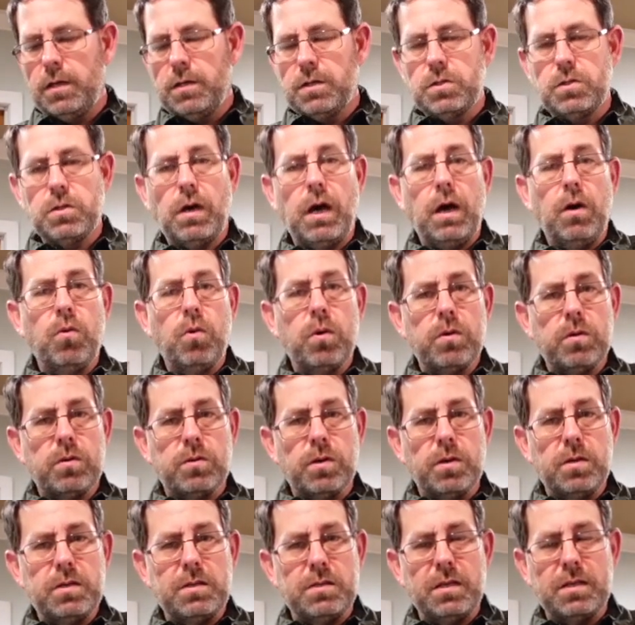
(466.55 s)
So I ordered
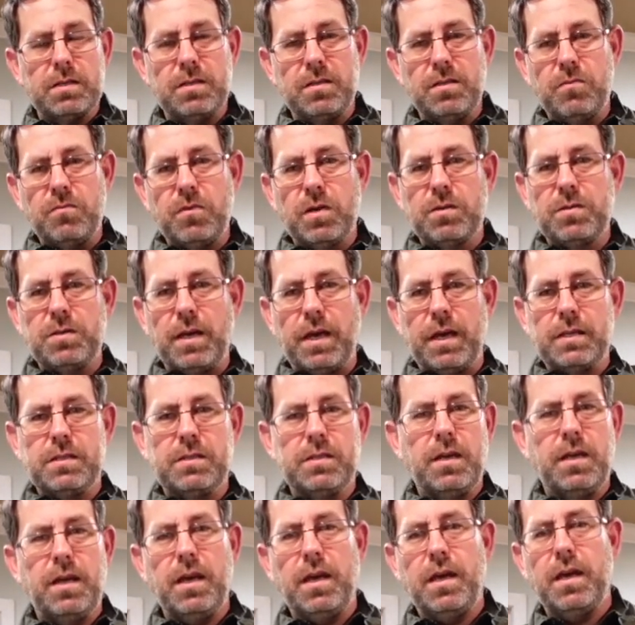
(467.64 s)
36 in the
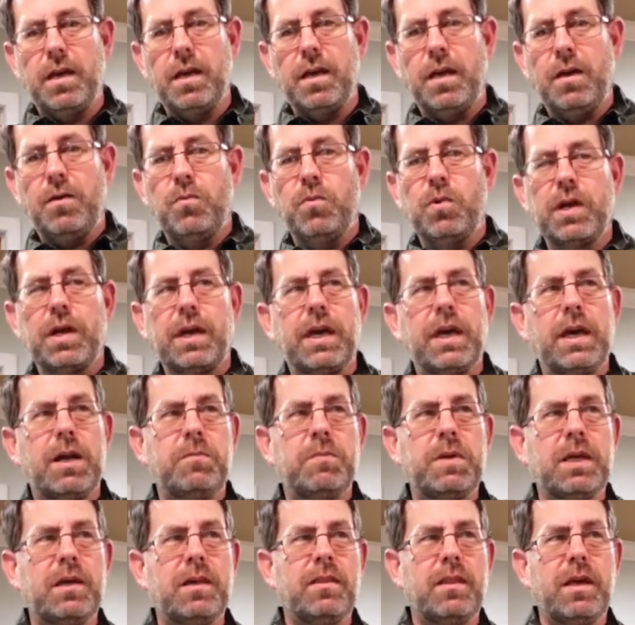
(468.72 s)
Vertex, and when I got them
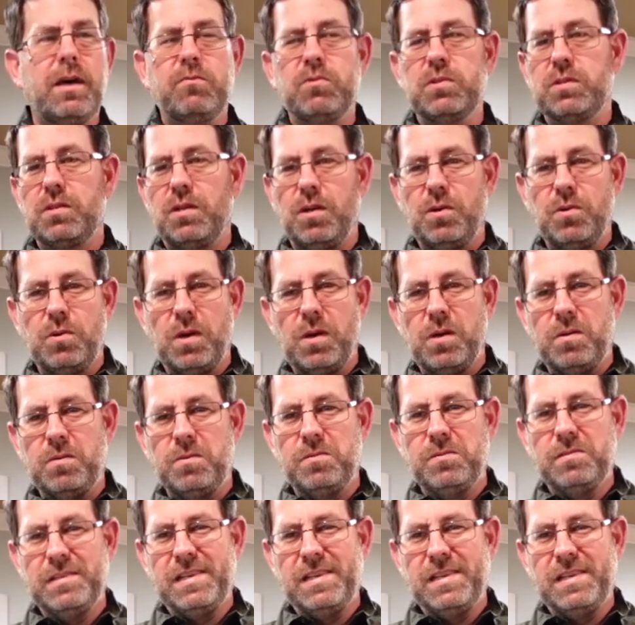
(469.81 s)
in, that was a no-go.